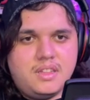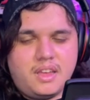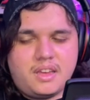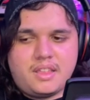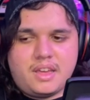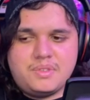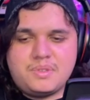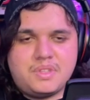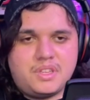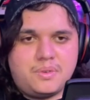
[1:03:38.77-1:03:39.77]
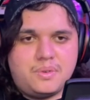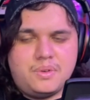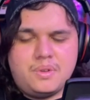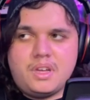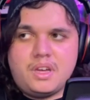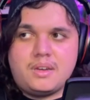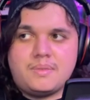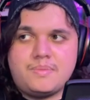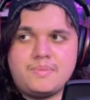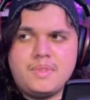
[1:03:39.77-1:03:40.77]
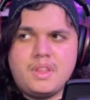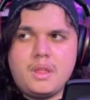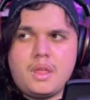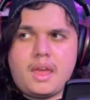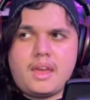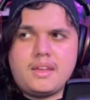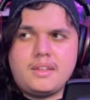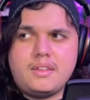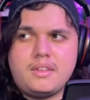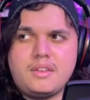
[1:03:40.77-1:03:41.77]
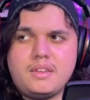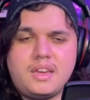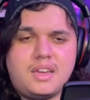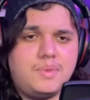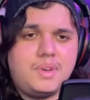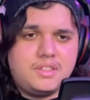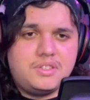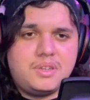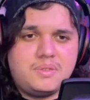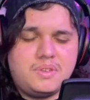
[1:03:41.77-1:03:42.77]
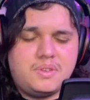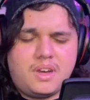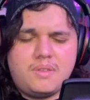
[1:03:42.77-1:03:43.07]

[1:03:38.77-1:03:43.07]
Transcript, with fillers: Like that was really cool. Um, and he got to be on the show too.